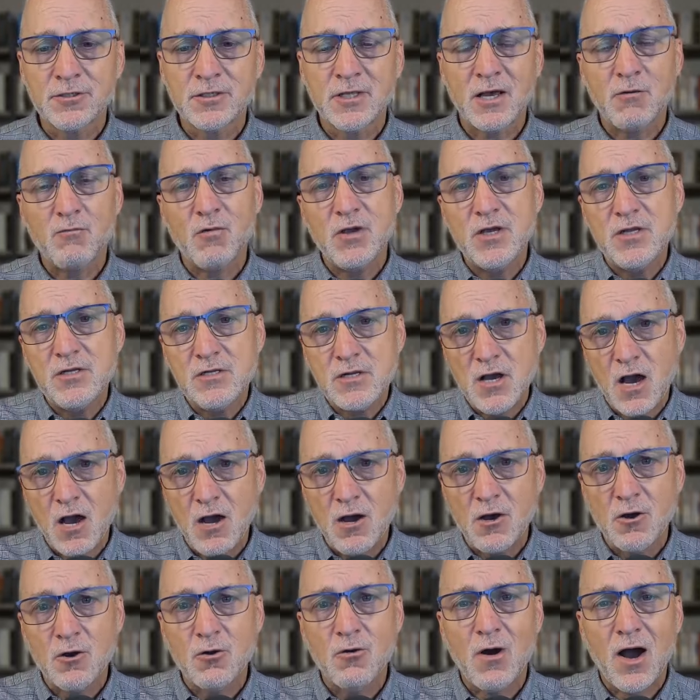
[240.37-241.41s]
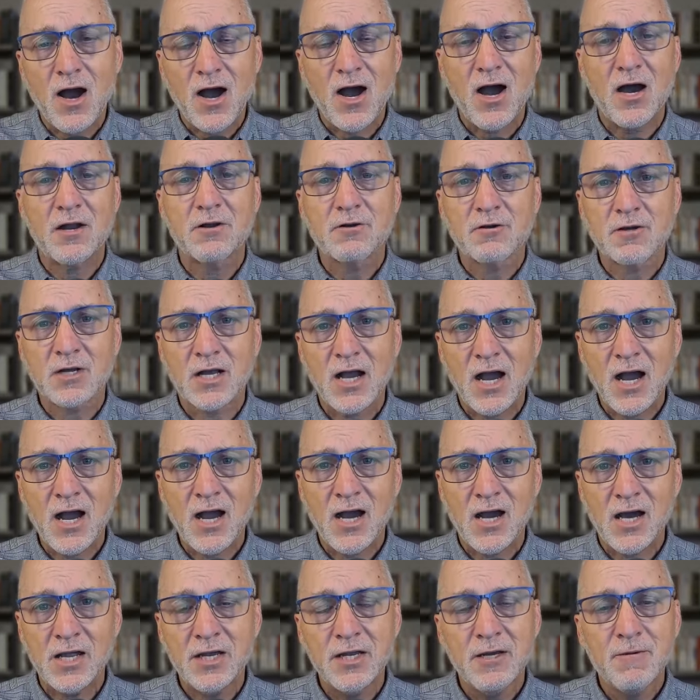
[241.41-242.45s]
that we know honor
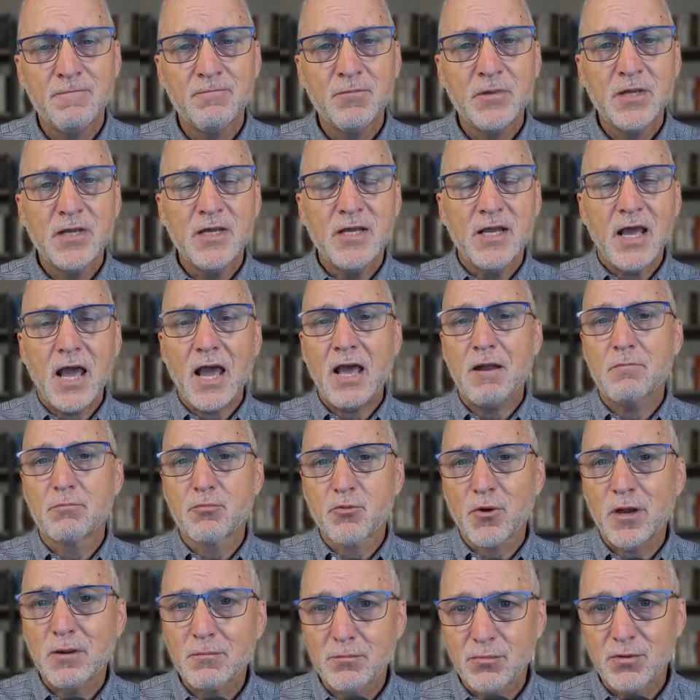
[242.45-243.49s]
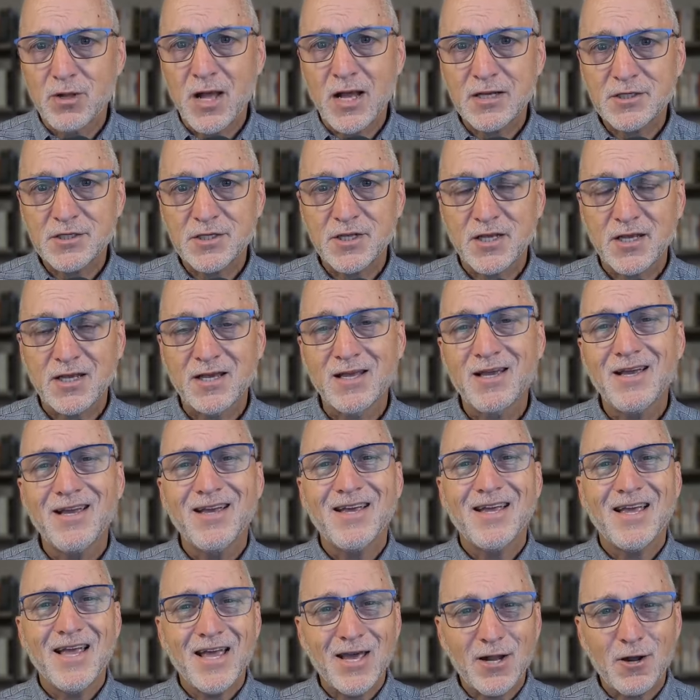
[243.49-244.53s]
God and bring blessing
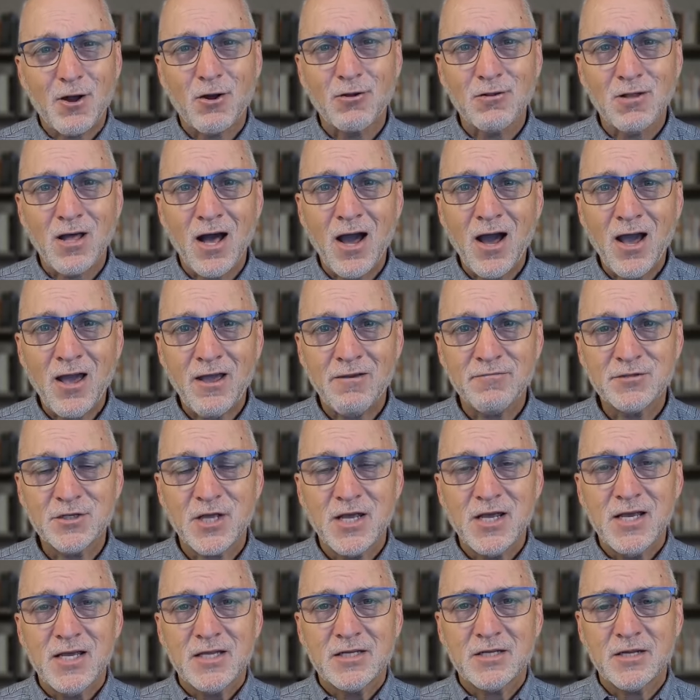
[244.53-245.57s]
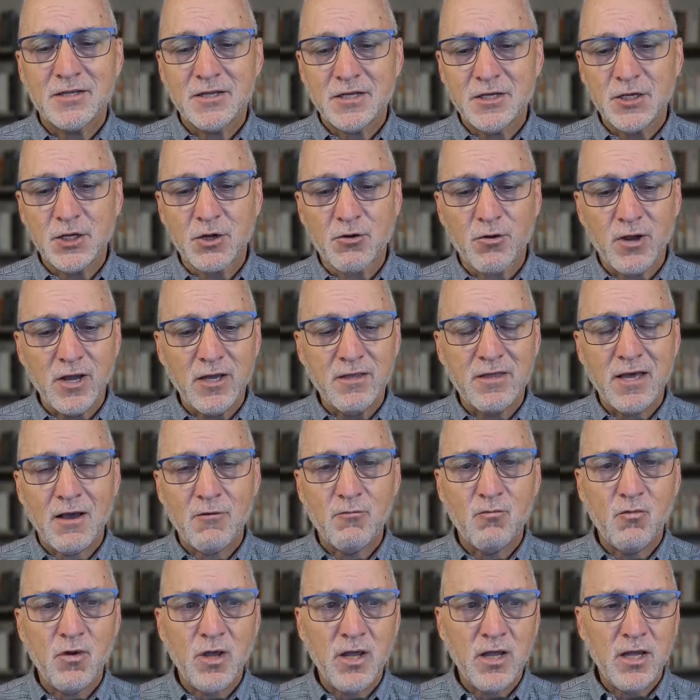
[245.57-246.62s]
in our lives to the degree that
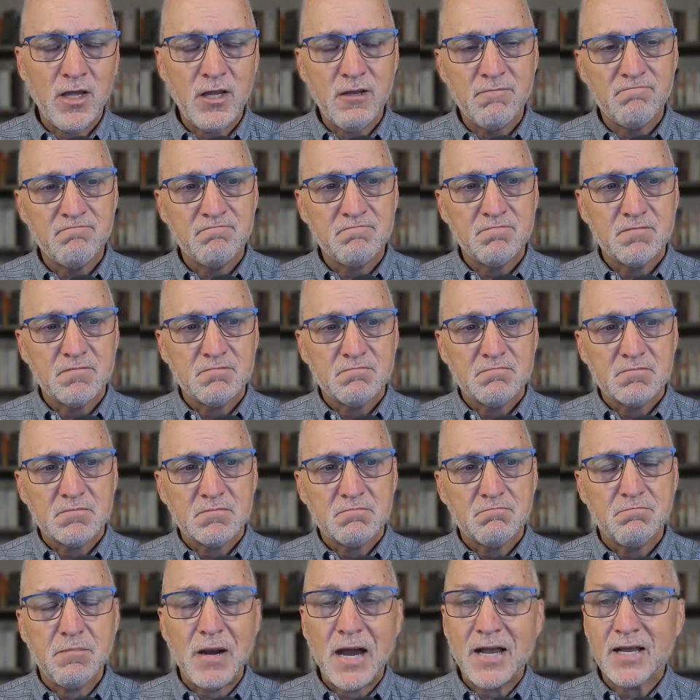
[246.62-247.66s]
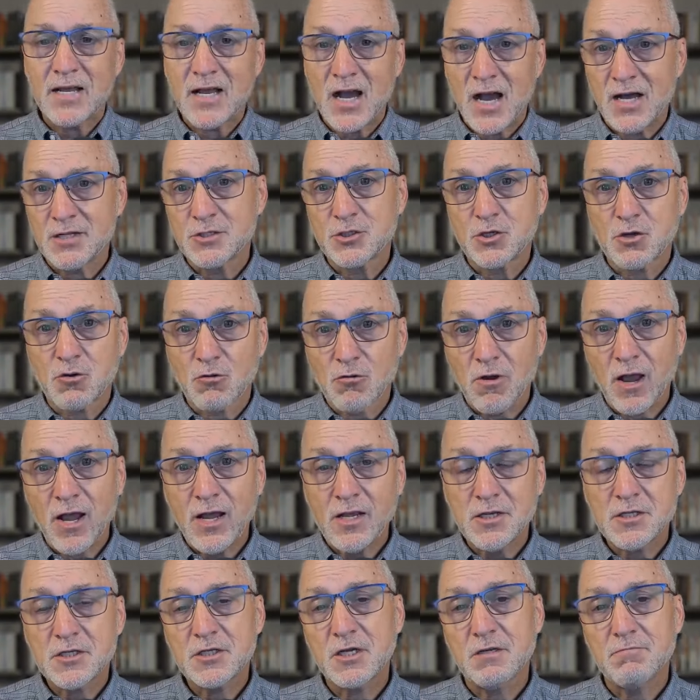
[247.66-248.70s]
we, by God's
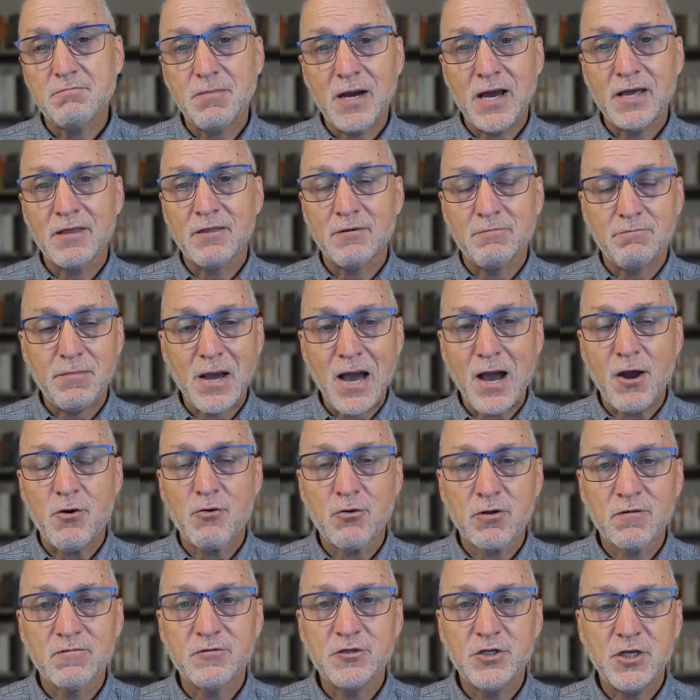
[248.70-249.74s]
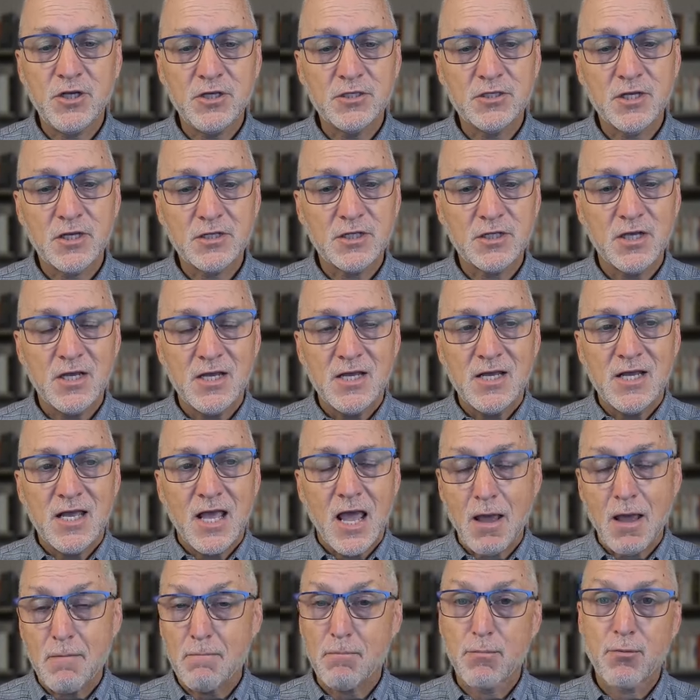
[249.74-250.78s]
grace and by the power of Jesus,
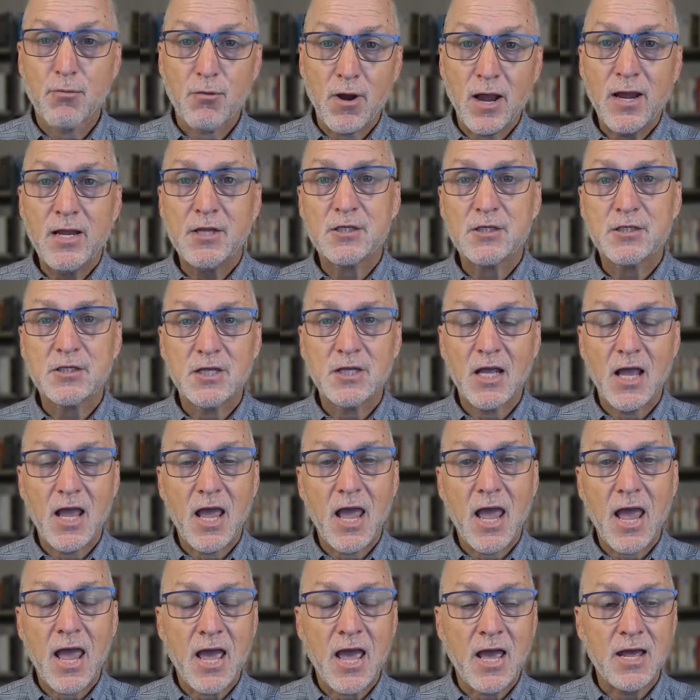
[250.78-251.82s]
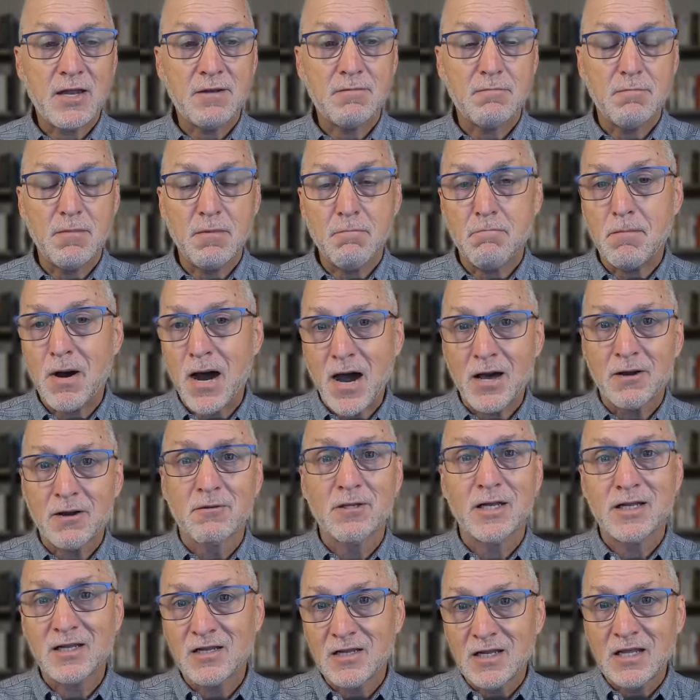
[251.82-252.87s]
embrace and
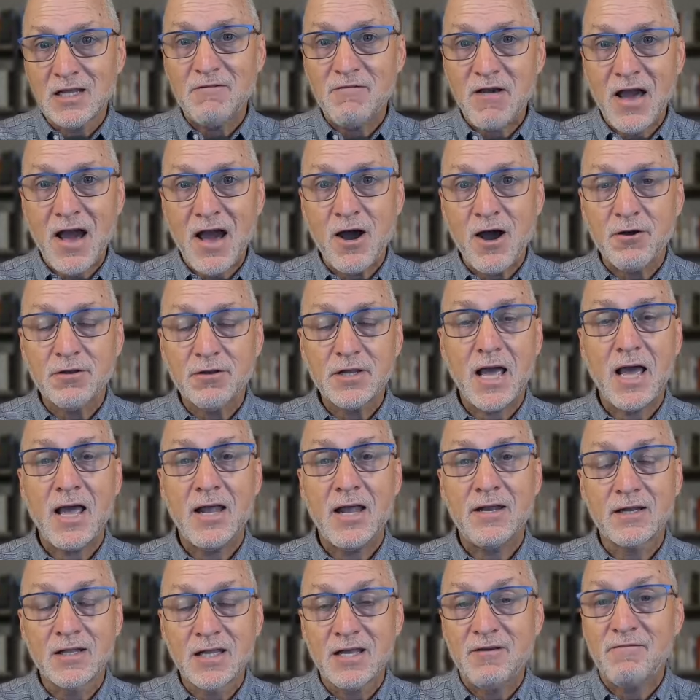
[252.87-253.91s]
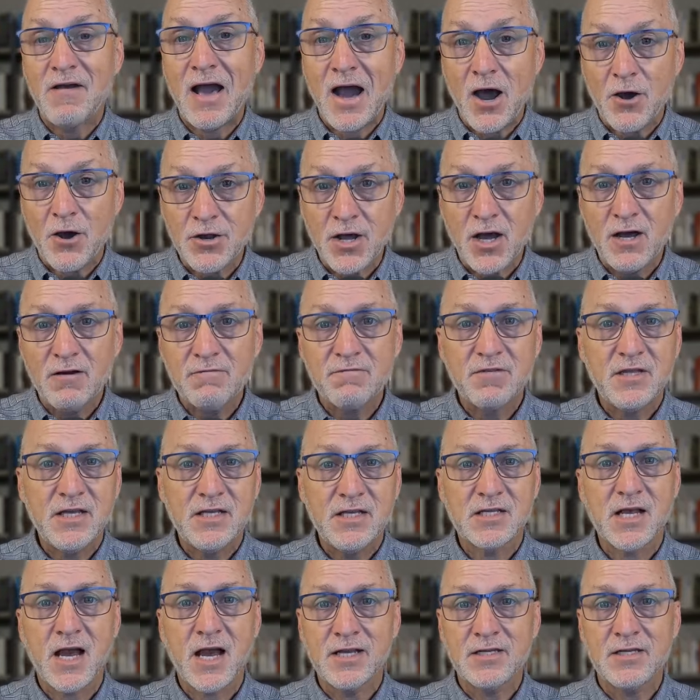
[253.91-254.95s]
model and live out and live out of
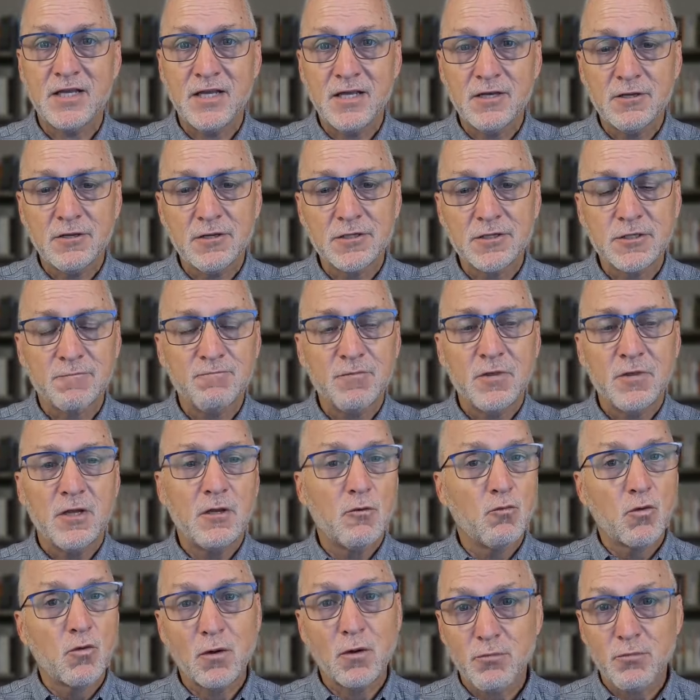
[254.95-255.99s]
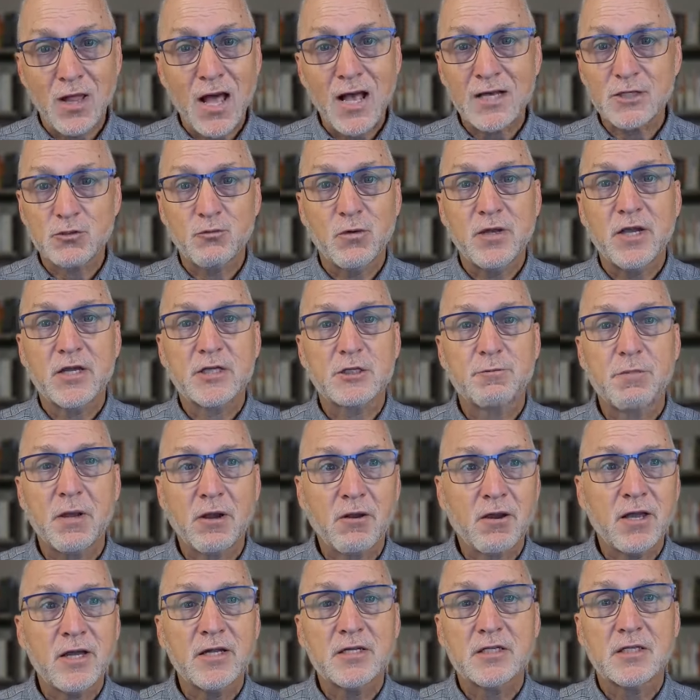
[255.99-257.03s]
these ideals. We're blessed. We
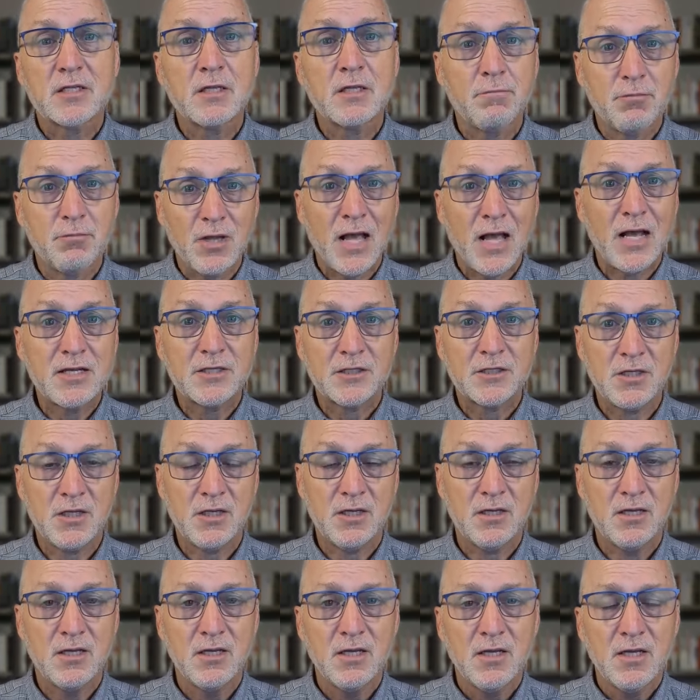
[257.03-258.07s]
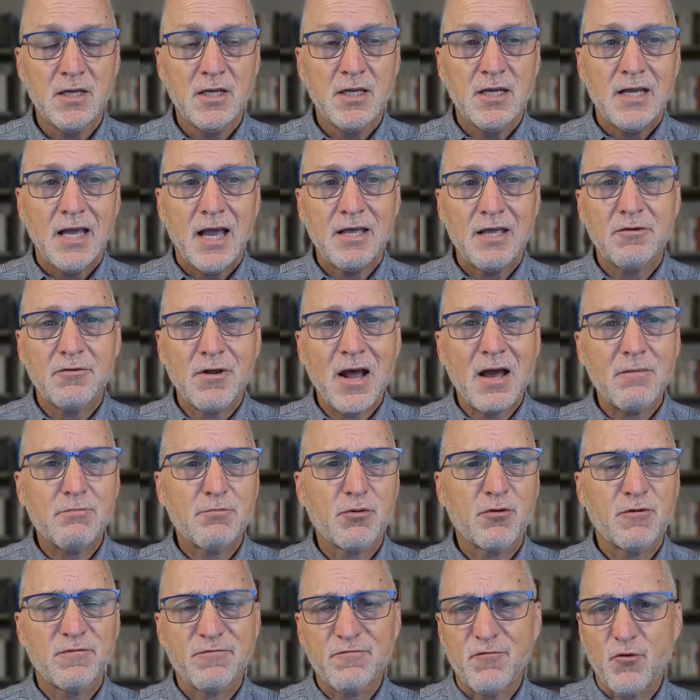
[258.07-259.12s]
experience the blessing and they're not
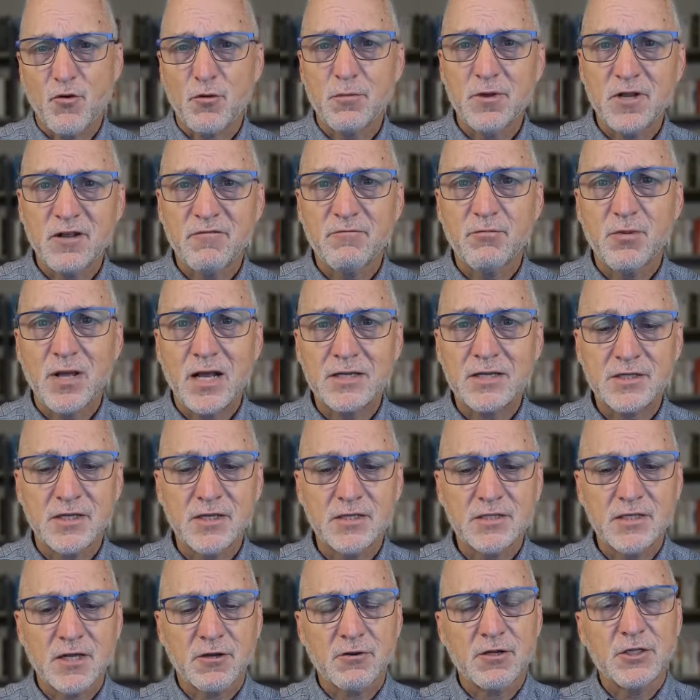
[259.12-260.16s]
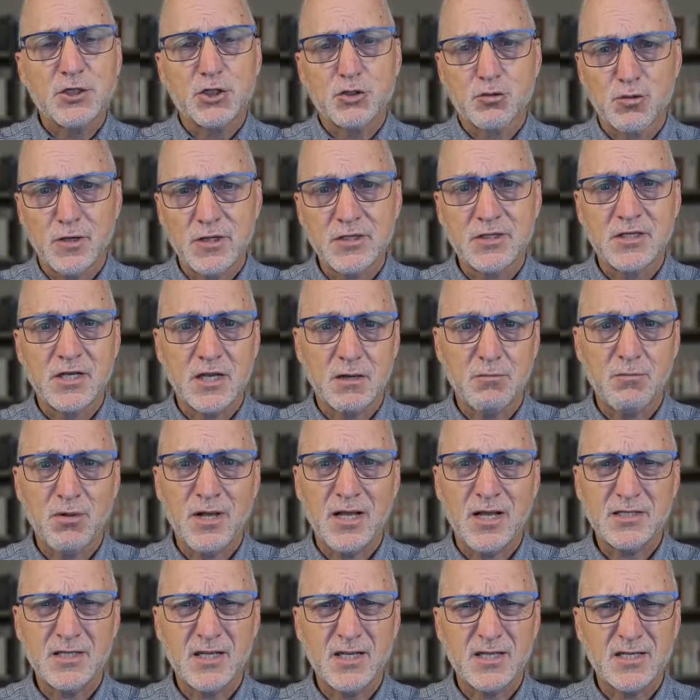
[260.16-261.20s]
performative blessings, they're intrinsic
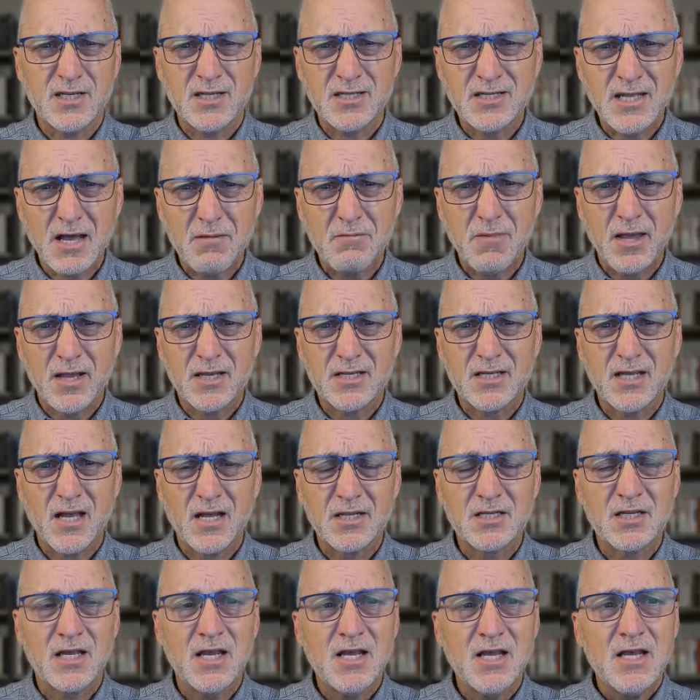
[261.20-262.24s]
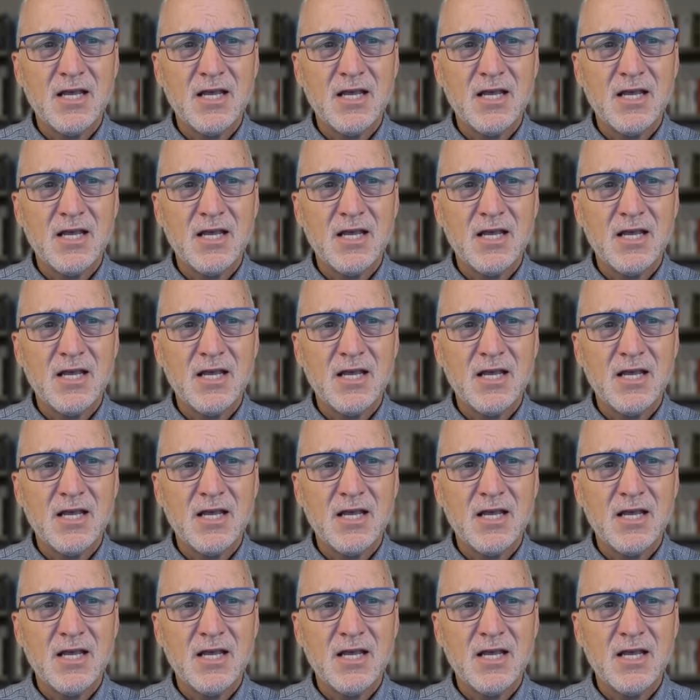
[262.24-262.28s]
blessings. Does that make sense?